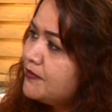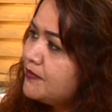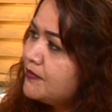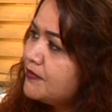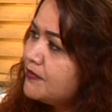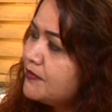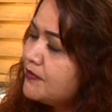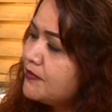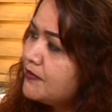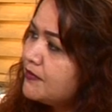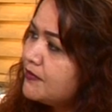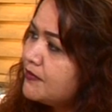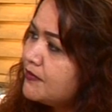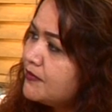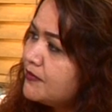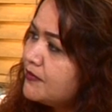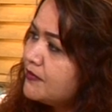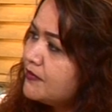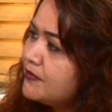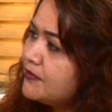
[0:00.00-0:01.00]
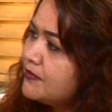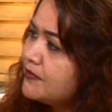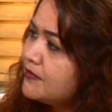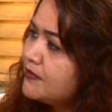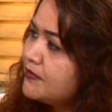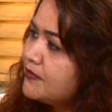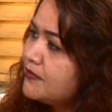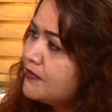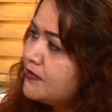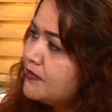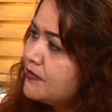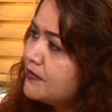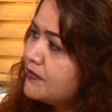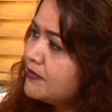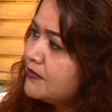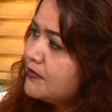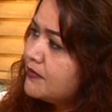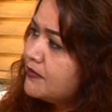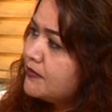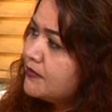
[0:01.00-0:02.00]

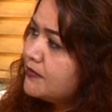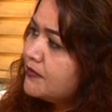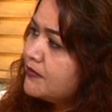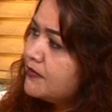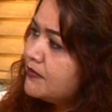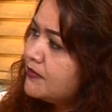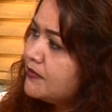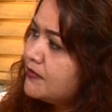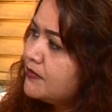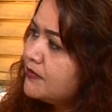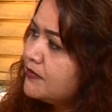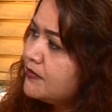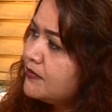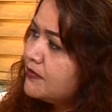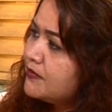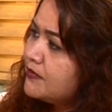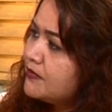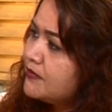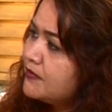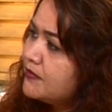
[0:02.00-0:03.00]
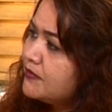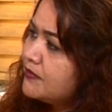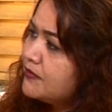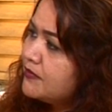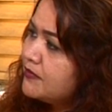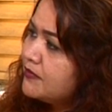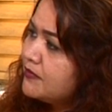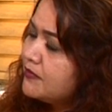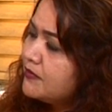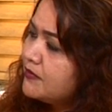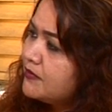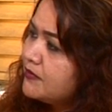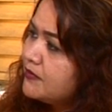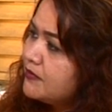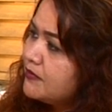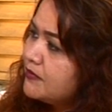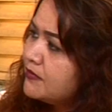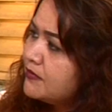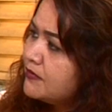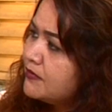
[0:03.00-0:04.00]

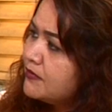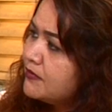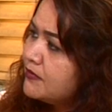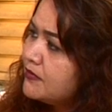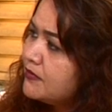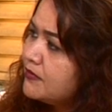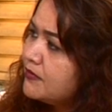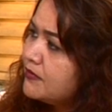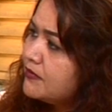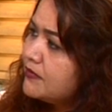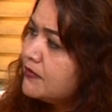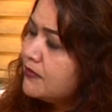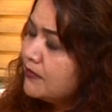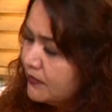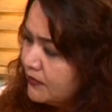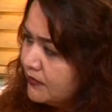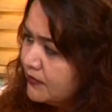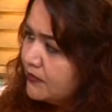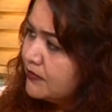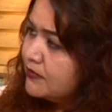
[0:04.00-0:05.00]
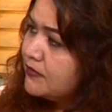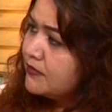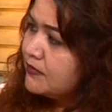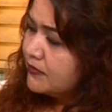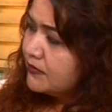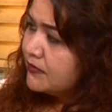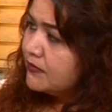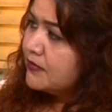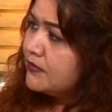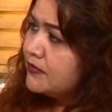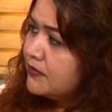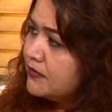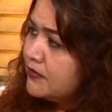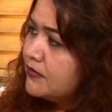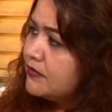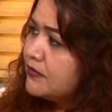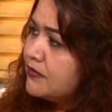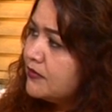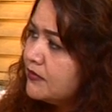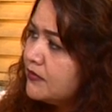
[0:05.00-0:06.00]

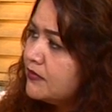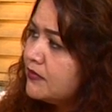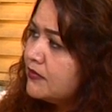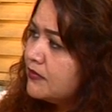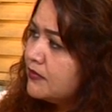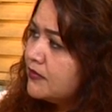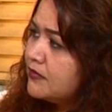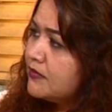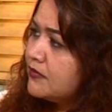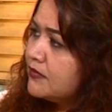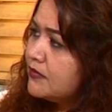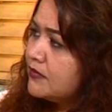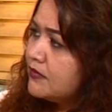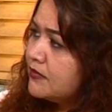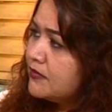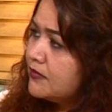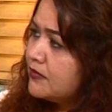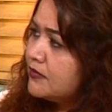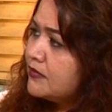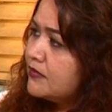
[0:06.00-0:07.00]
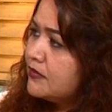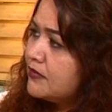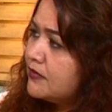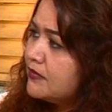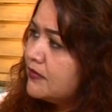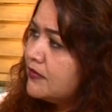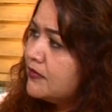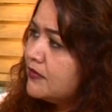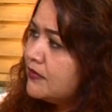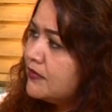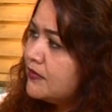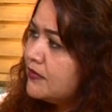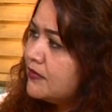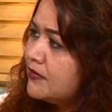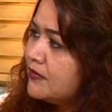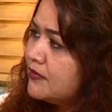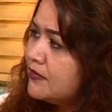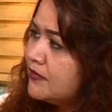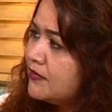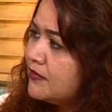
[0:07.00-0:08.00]
[no speech]